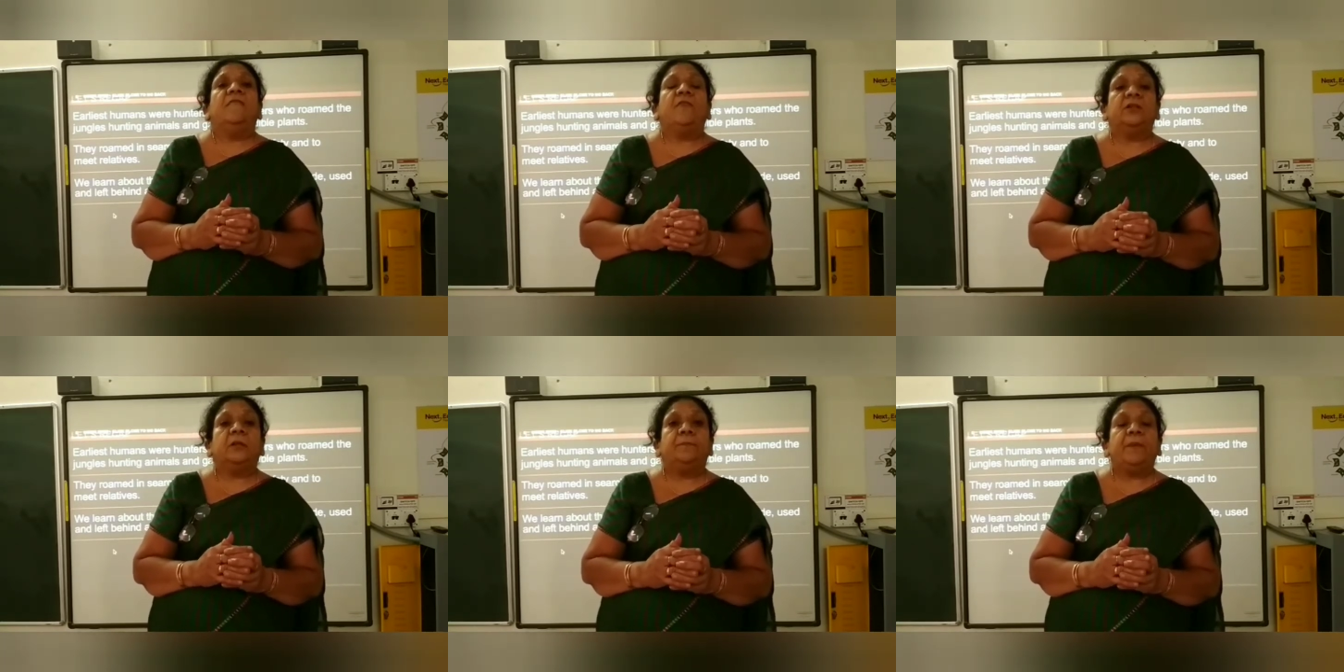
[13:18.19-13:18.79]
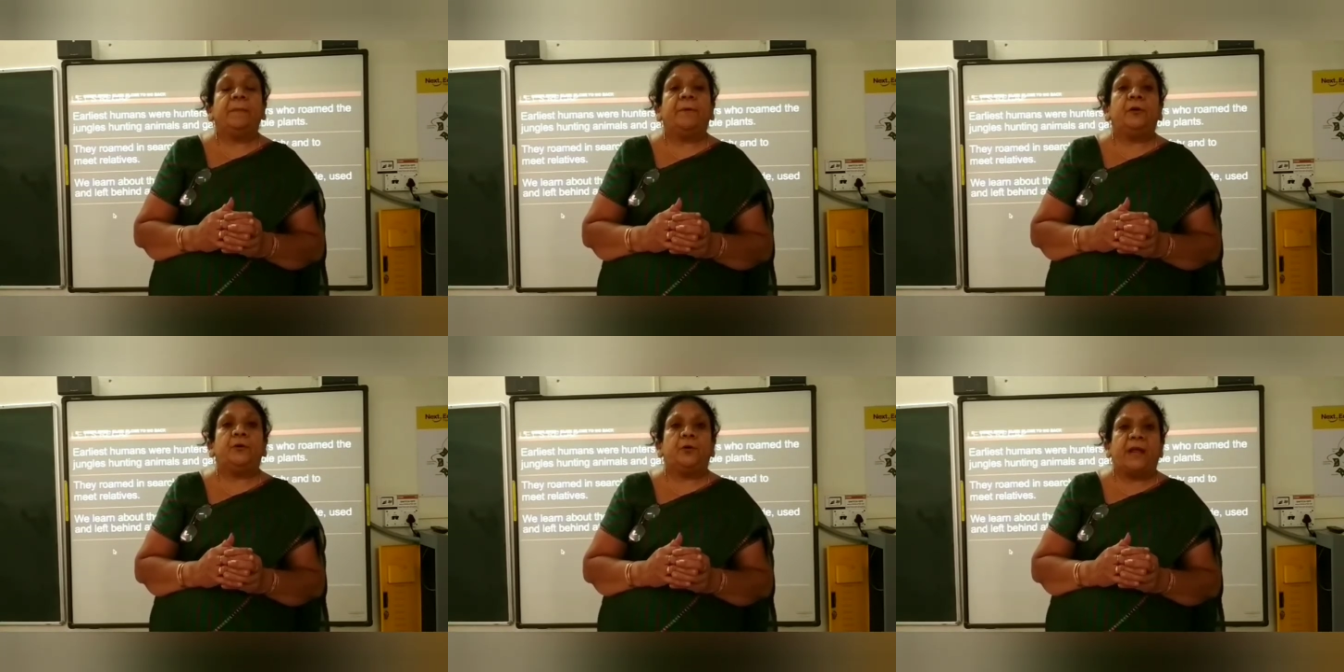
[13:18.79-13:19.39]
for the people
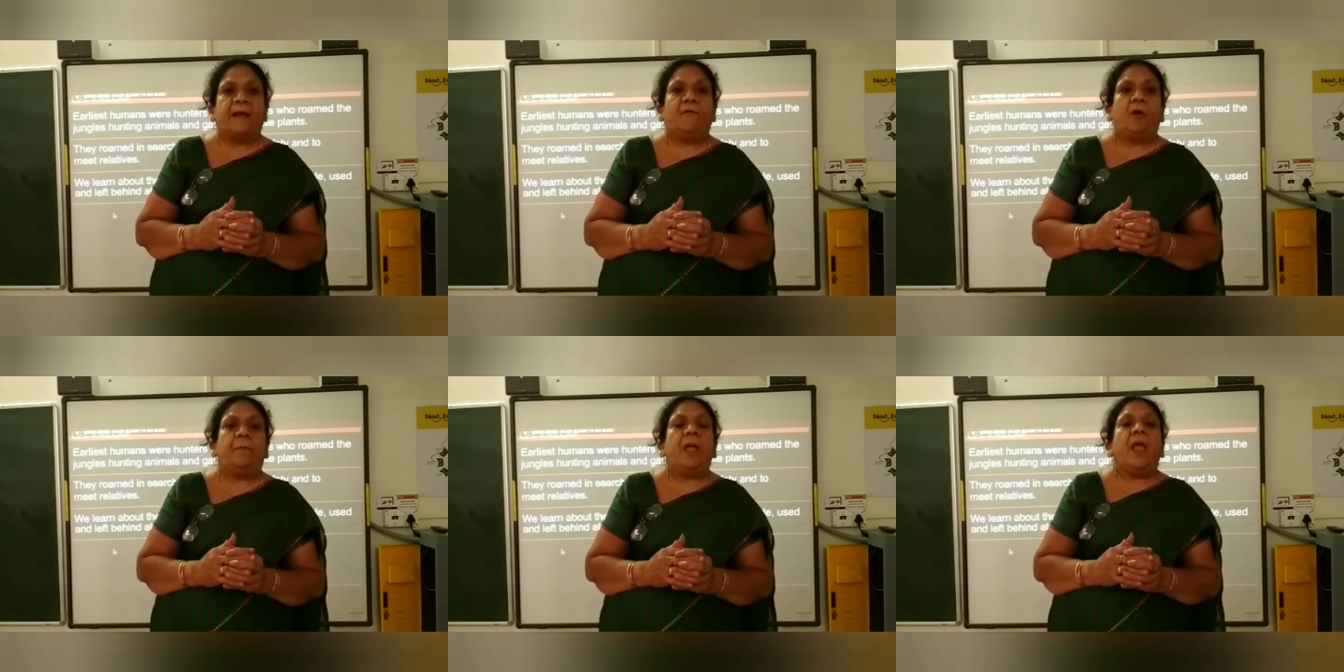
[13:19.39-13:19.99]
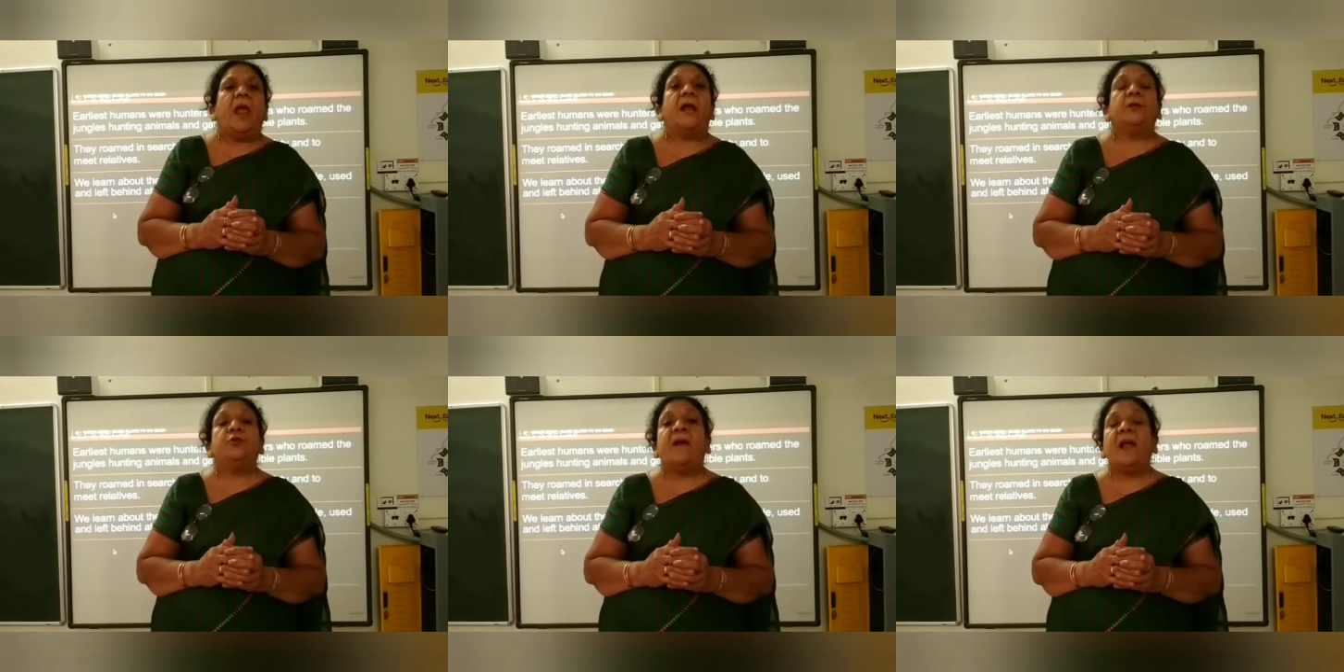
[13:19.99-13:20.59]
to develop,
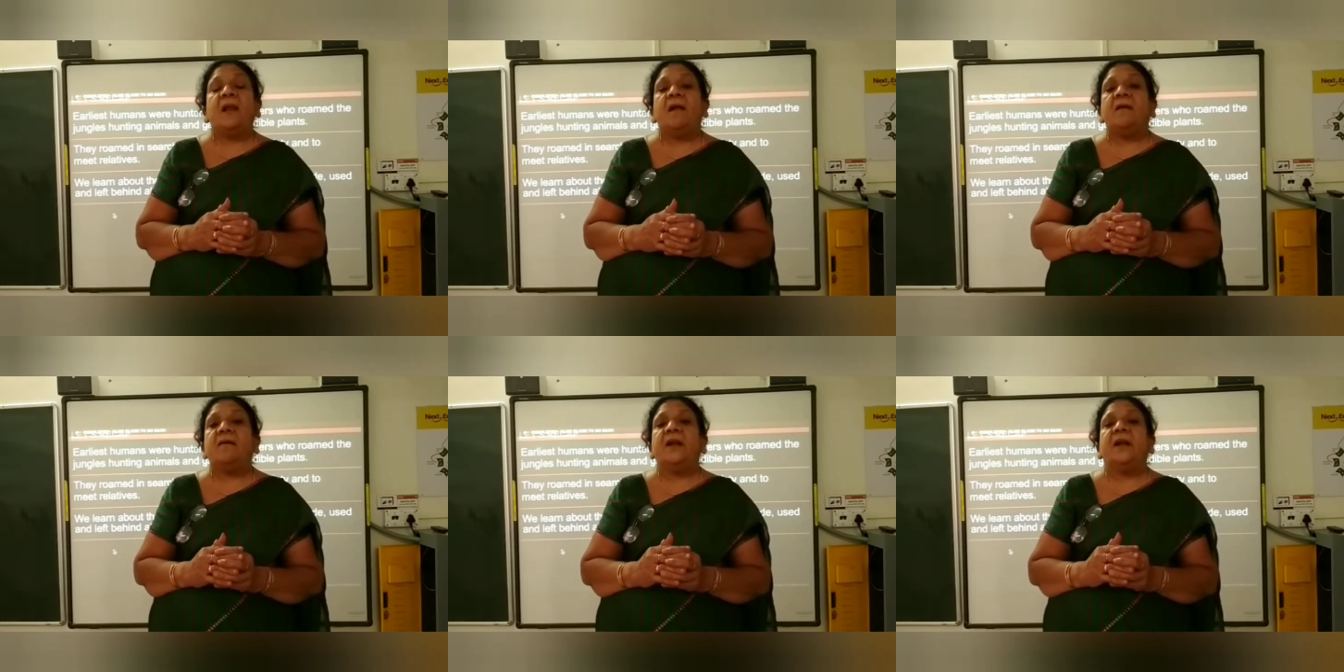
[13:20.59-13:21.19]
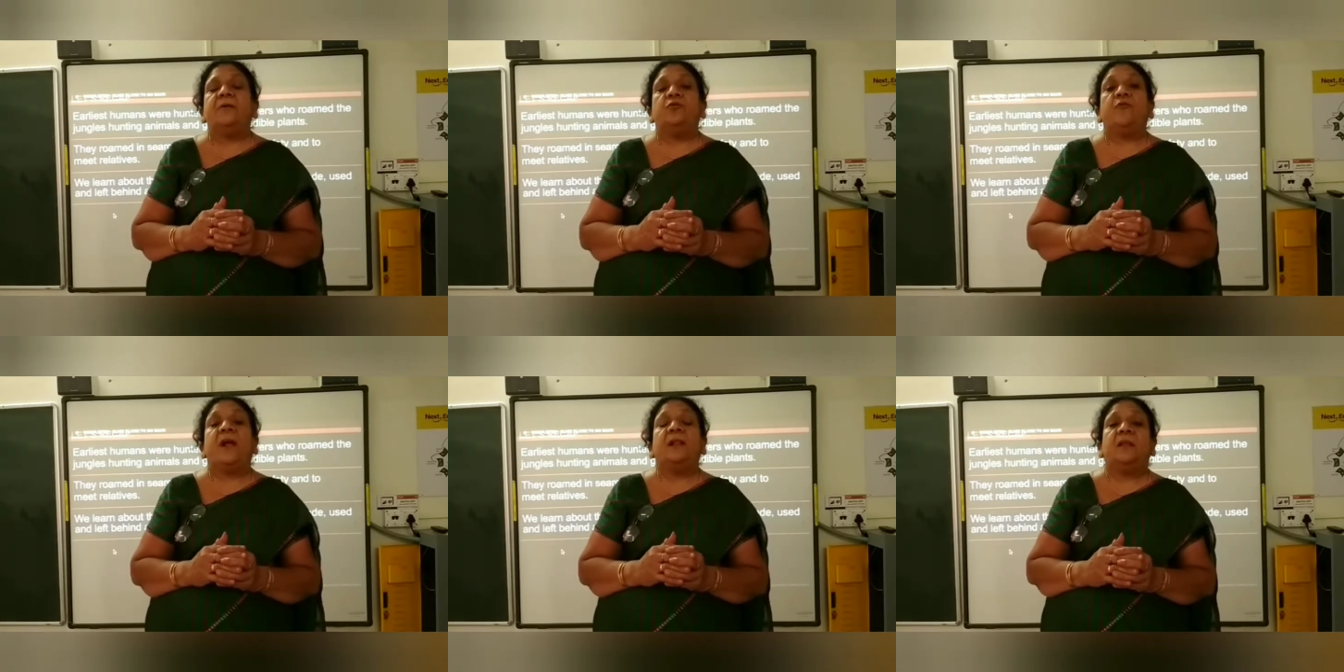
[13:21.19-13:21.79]
and
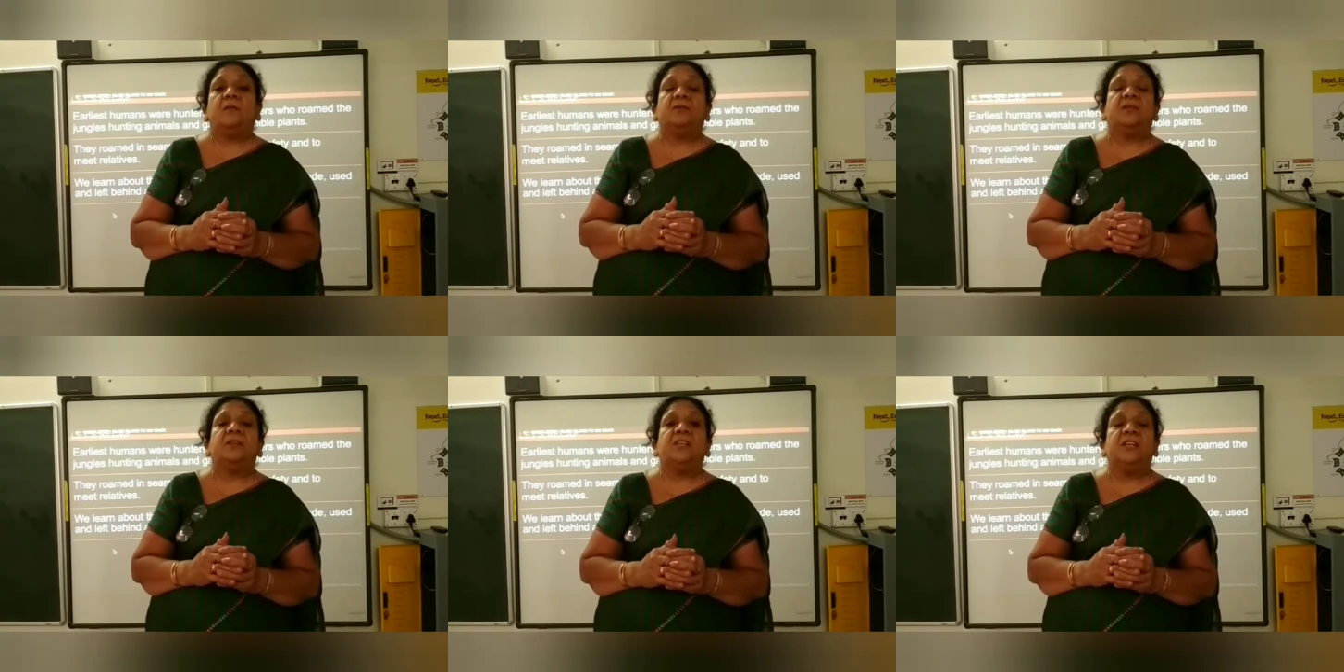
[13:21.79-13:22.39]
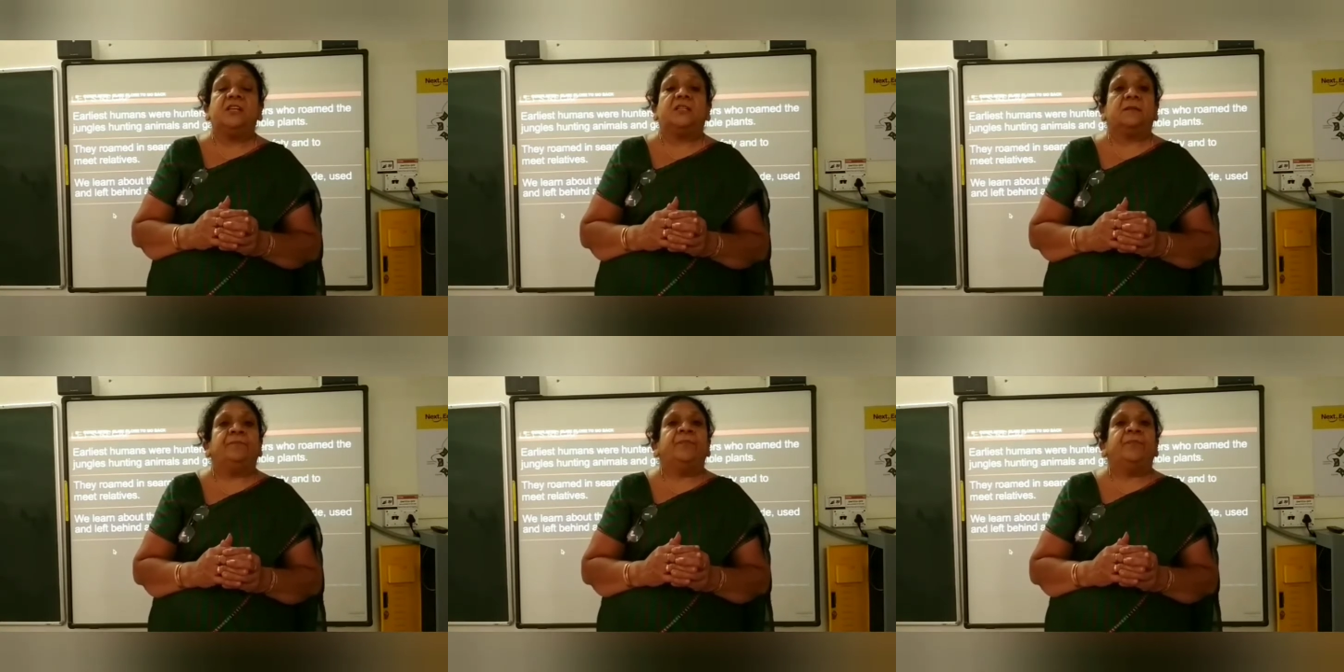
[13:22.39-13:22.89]
12,000 years